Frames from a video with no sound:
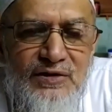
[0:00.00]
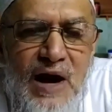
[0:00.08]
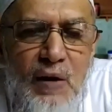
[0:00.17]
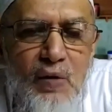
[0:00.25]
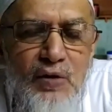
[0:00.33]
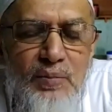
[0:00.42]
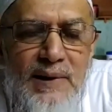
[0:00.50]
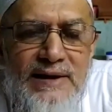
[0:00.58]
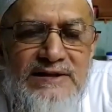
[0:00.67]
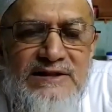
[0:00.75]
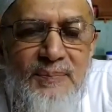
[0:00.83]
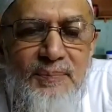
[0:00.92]
Ta'un
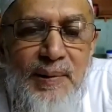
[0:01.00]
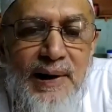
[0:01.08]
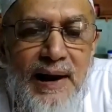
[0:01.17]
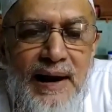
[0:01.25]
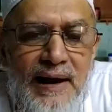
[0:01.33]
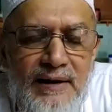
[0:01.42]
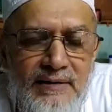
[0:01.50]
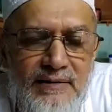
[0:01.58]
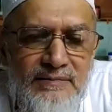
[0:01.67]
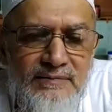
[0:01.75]
means plague.